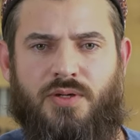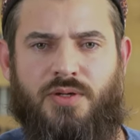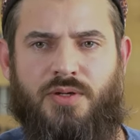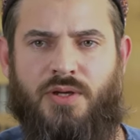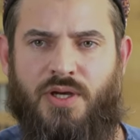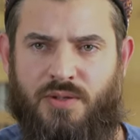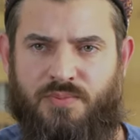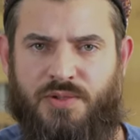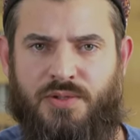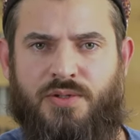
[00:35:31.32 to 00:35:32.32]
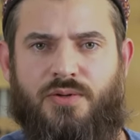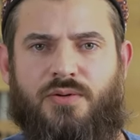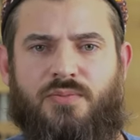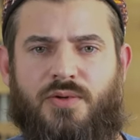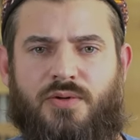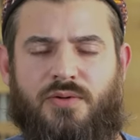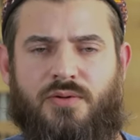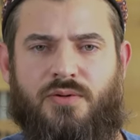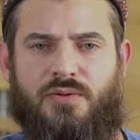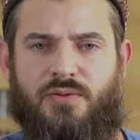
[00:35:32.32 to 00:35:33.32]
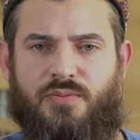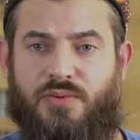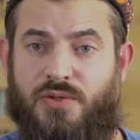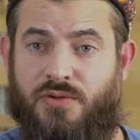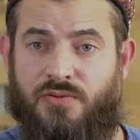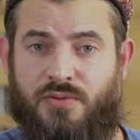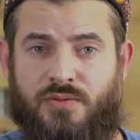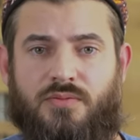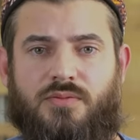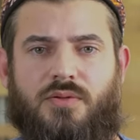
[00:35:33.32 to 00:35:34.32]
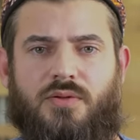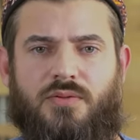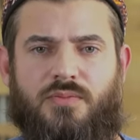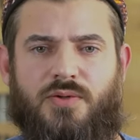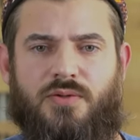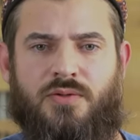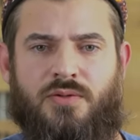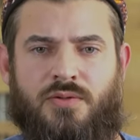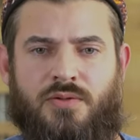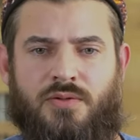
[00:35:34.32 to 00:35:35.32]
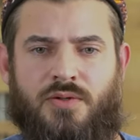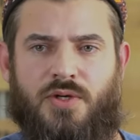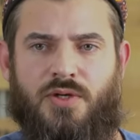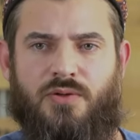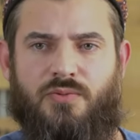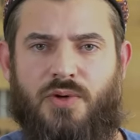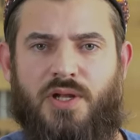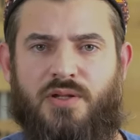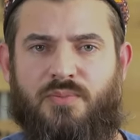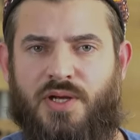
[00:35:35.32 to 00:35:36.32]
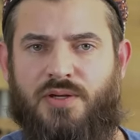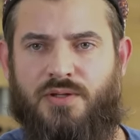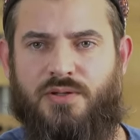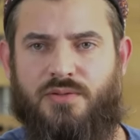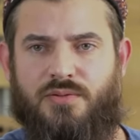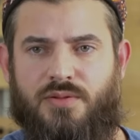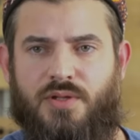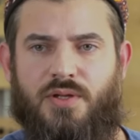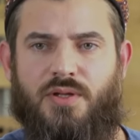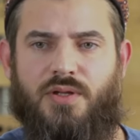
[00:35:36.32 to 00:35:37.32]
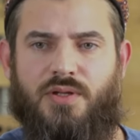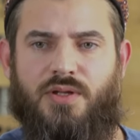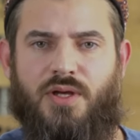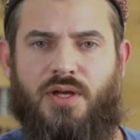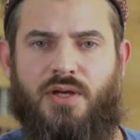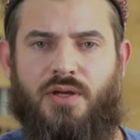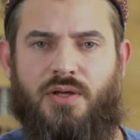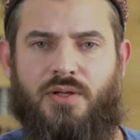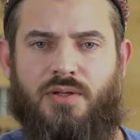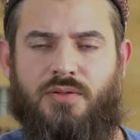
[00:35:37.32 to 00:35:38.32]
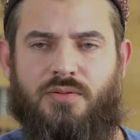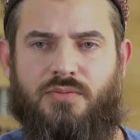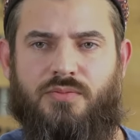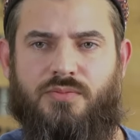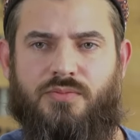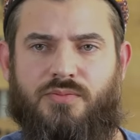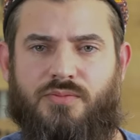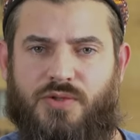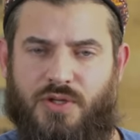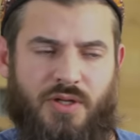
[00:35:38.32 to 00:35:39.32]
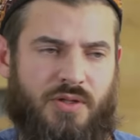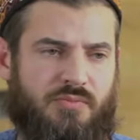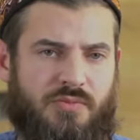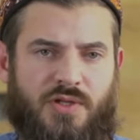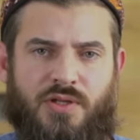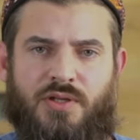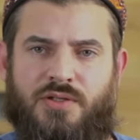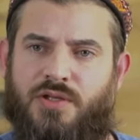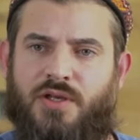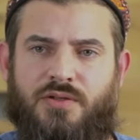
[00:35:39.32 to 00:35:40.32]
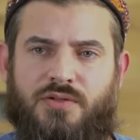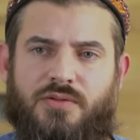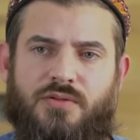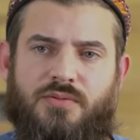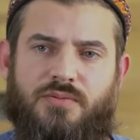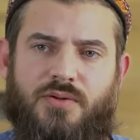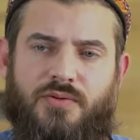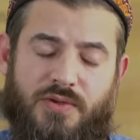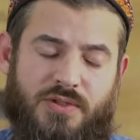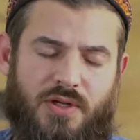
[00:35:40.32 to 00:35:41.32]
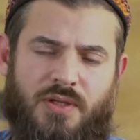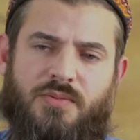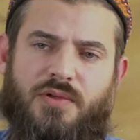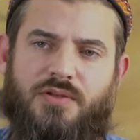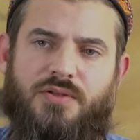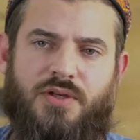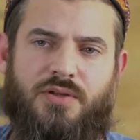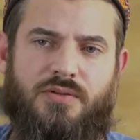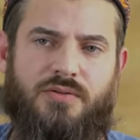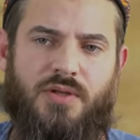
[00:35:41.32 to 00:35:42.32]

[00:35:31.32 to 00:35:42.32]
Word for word: uh, happy or more beautiful or more well mannered than than the sheikhs of Islam, let's say,